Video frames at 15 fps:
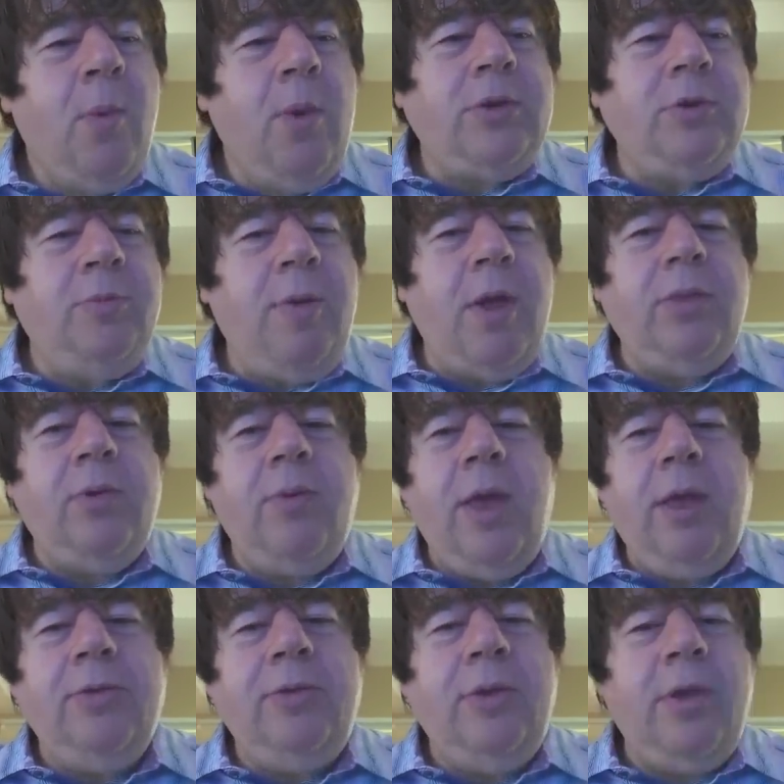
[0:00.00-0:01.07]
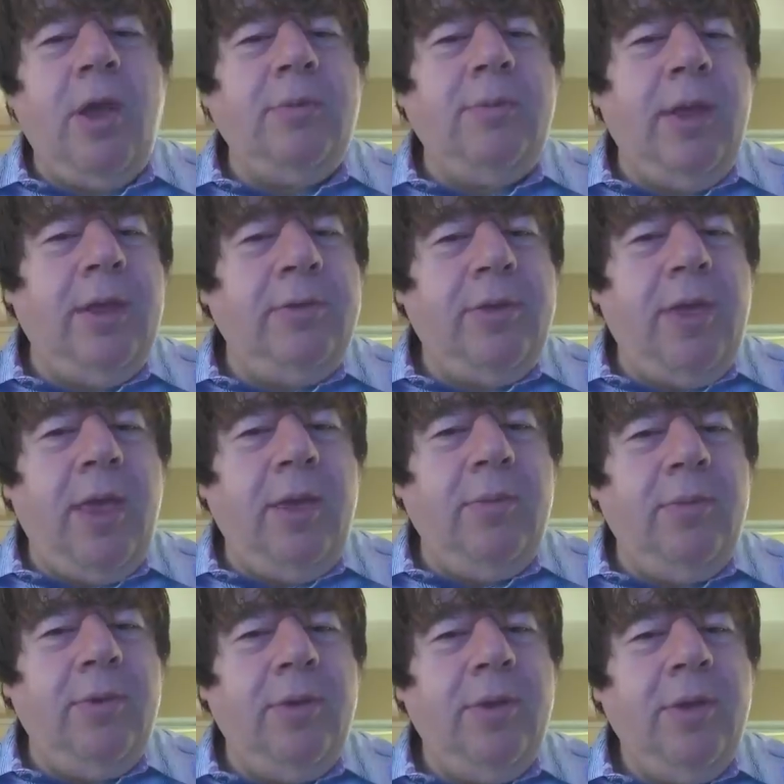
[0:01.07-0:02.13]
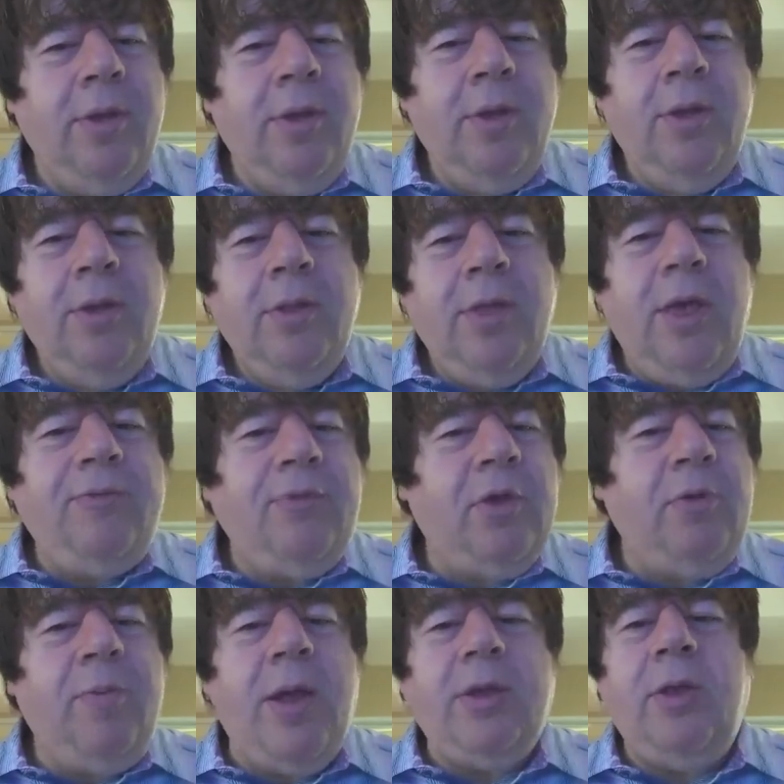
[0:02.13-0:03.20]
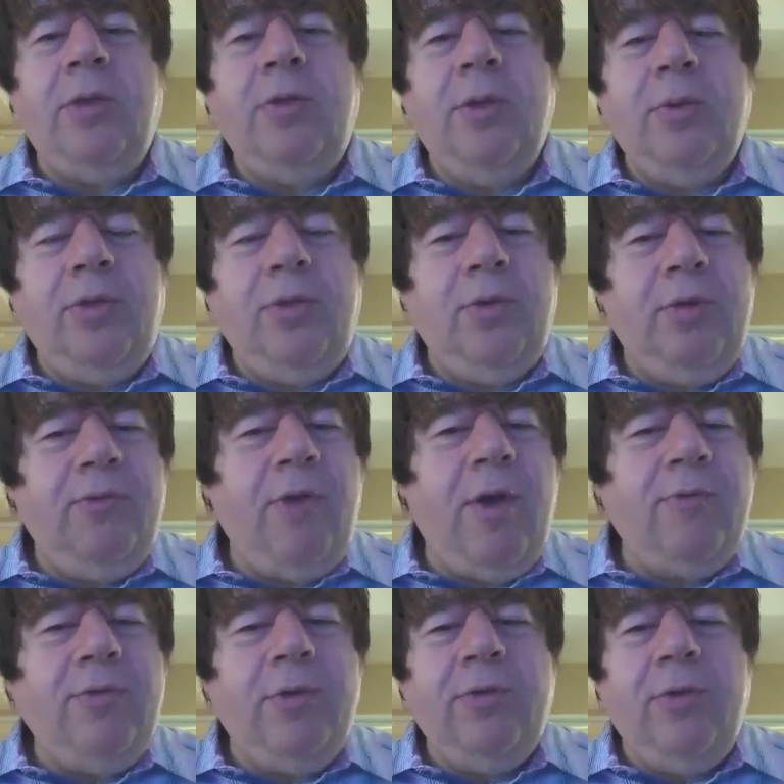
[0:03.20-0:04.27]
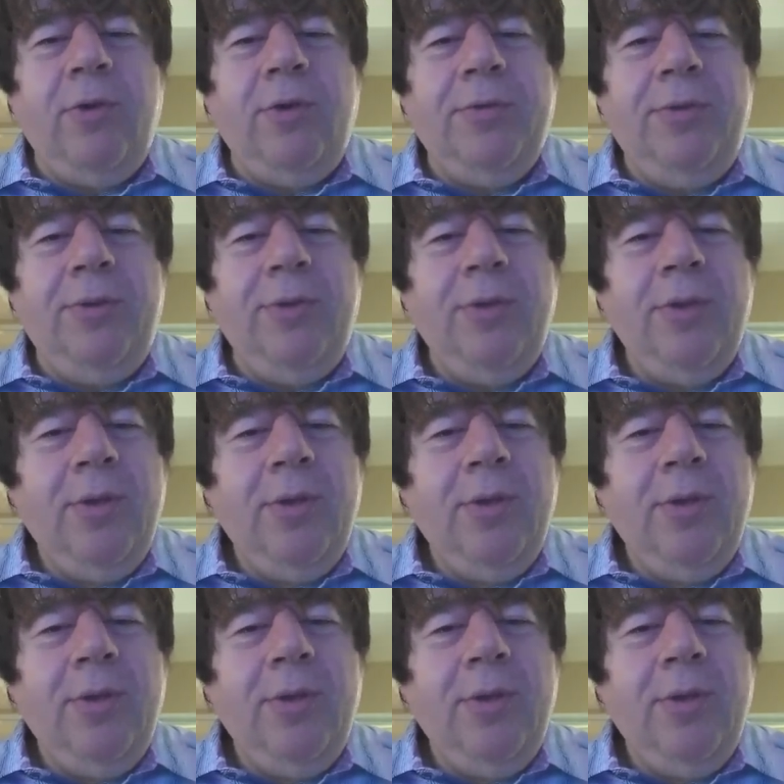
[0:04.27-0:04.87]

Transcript: which, by the way, is a young man's game. Life expectancy was 35 years old.